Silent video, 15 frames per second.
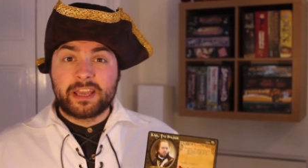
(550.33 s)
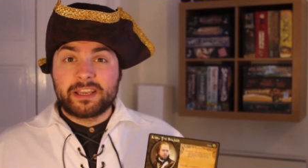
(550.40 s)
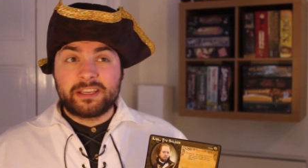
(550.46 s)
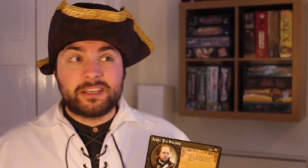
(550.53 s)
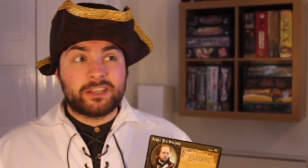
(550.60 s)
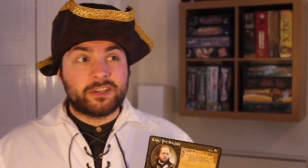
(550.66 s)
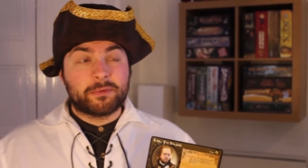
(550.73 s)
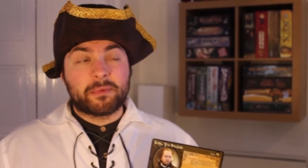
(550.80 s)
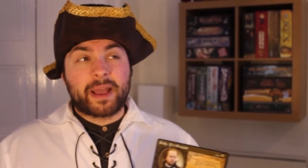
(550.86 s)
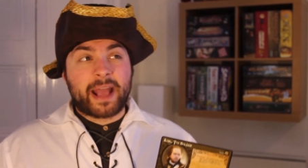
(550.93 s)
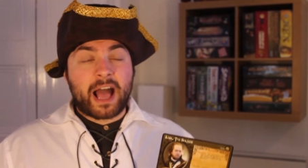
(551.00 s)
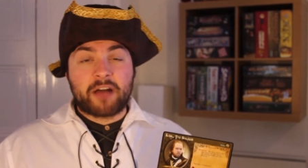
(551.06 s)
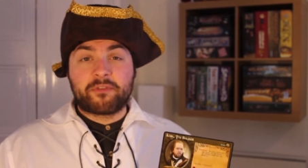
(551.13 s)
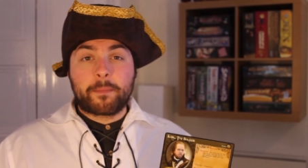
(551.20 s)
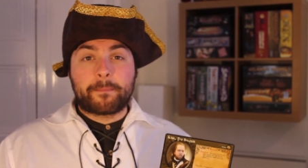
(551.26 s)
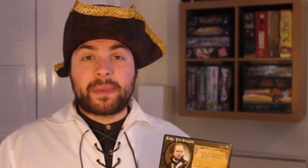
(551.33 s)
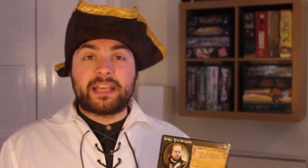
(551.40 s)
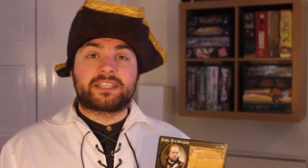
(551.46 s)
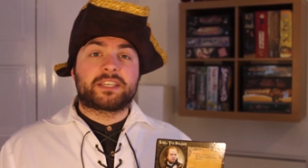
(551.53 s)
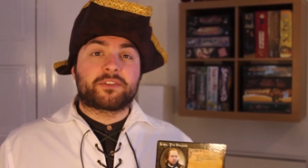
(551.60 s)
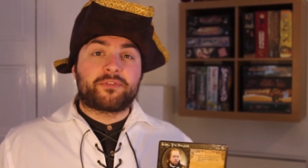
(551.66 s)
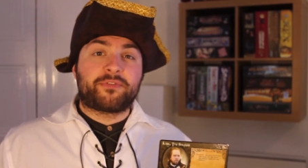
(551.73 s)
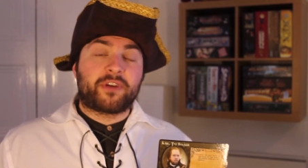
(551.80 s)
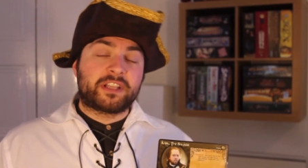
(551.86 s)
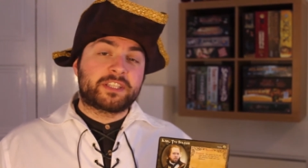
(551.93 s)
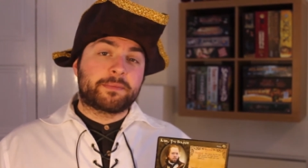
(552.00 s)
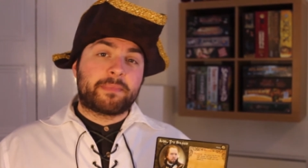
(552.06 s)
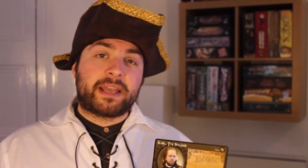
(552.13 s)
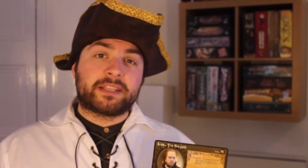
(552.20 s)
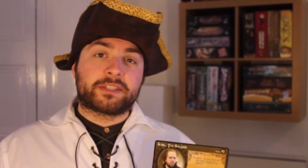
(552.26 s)
You might have a basic
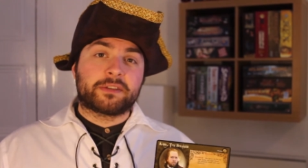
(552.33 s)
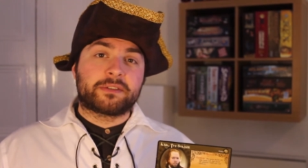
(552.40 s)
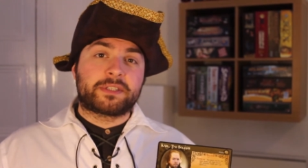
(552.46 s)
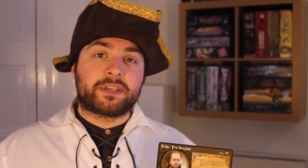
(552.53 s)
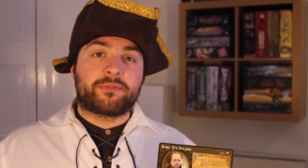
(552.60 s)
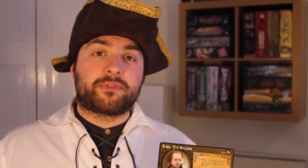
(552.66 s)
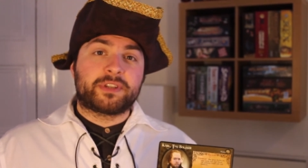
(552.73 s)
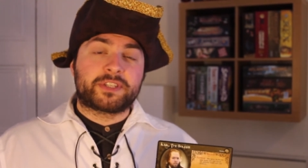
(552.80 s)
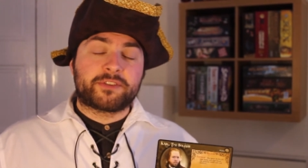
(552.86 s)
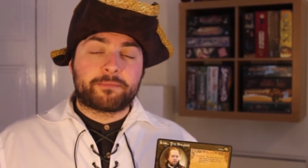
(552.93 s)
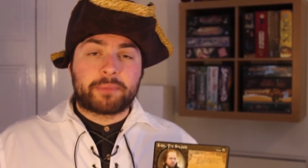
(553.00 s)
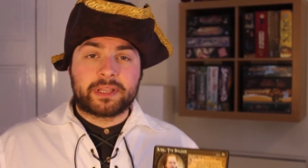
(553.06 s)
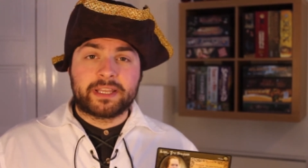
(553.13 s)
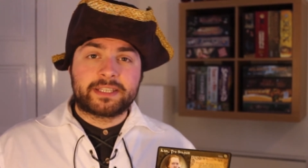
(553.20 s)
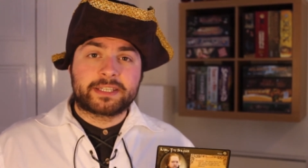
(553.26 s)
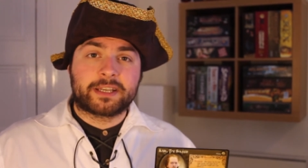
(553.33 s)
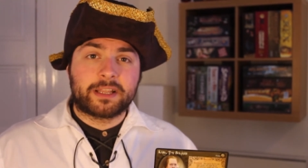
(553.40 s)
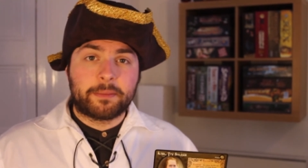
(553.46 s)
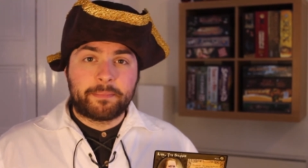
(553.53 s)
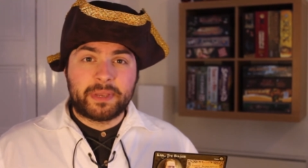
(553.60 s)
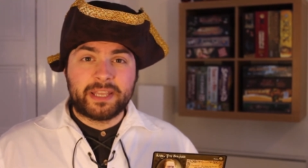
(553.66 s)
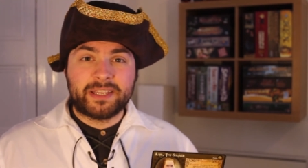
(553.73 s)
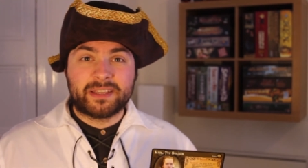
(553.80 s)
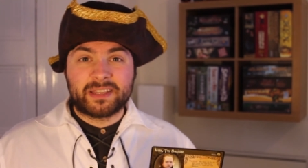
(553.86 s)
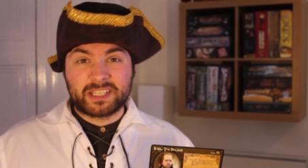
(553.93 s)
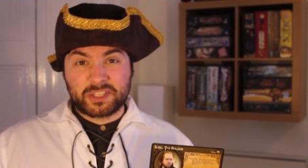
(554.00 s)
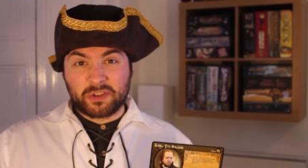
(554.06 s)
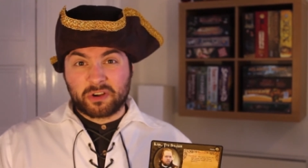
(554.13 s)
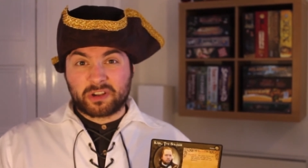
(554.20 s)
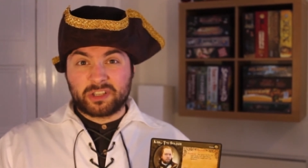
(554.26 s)
fundamental difference of political opinion
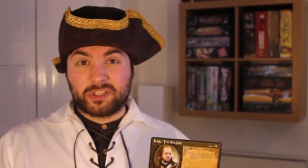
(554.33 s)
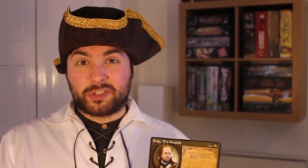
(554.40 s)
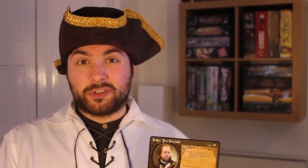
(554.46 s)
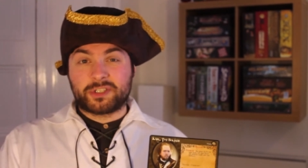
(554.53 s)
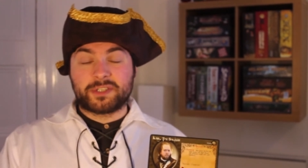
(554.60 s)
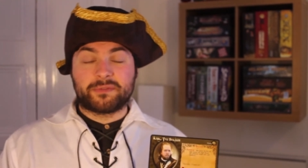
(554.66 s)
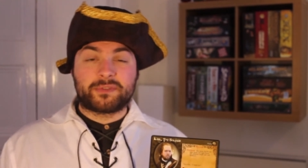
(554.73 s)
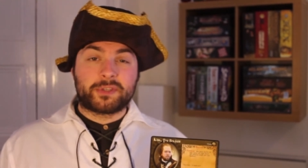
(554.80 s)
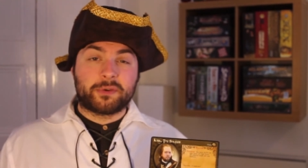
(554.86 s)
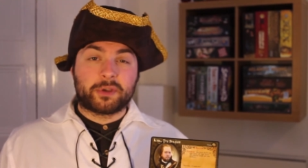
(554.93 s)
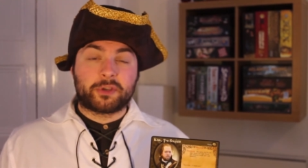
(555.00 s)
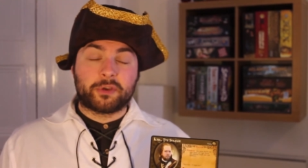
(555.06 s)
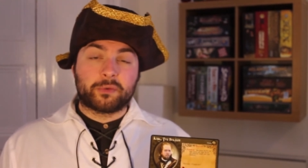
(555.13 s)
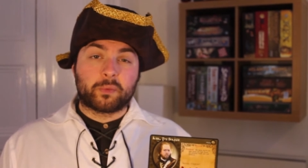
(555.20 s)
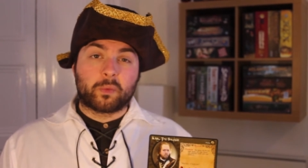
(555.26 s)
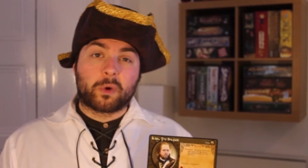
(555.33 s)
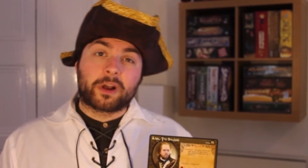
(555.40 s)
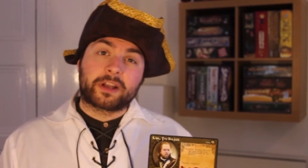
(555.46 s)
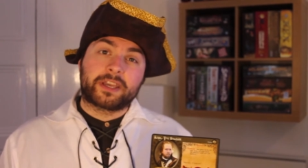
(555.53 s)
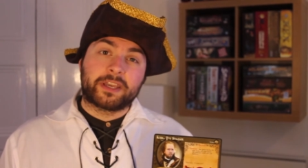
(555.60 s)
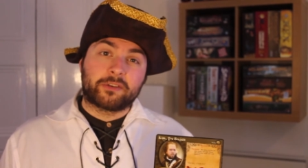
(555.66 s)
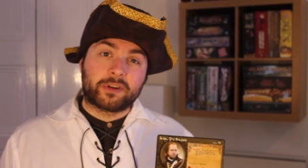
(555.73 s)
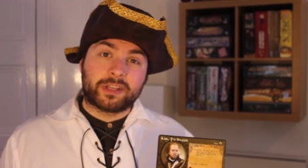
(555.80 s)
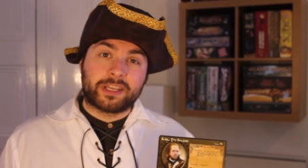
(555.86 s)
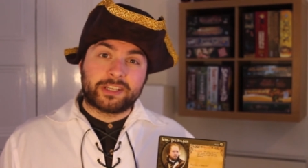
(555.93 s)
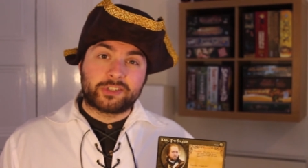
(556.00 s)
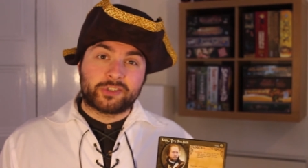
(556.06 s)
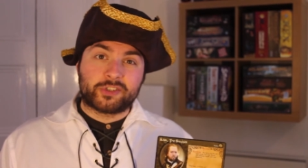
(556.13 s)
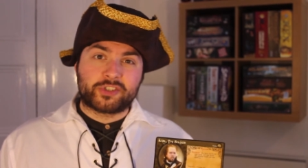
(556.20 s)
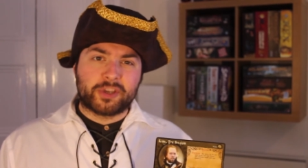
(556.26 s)
that's not conducive to a good working
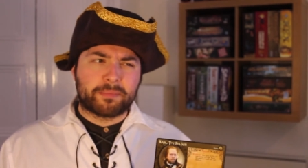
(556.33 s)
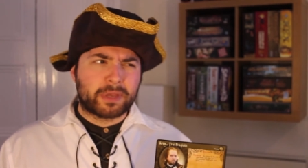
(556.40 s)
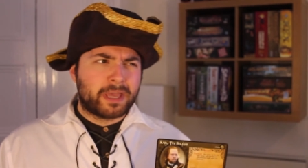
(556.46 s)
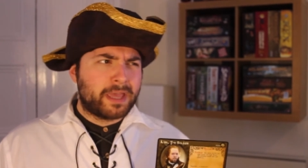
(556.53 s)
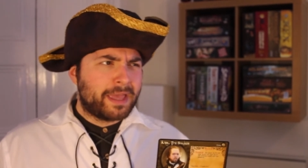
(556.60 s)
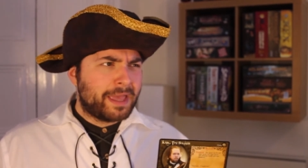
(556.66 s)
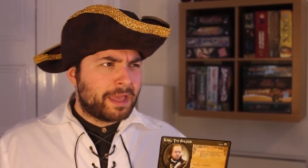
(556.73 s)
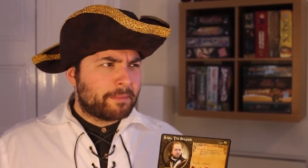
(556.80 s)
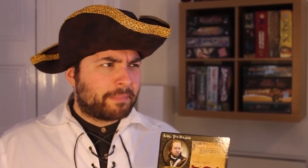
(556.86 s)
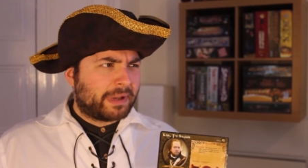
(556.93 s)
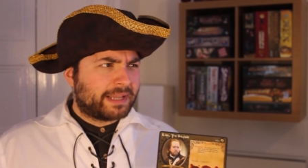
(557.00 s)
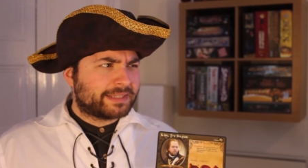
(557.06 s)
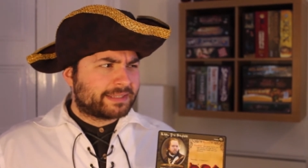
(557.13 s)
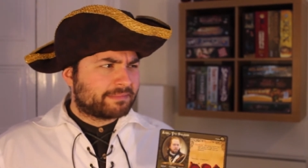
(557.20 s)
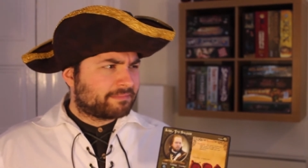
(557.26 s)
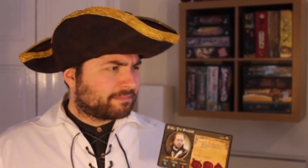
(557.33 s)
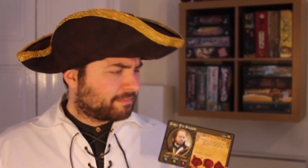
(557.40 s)
relationship. But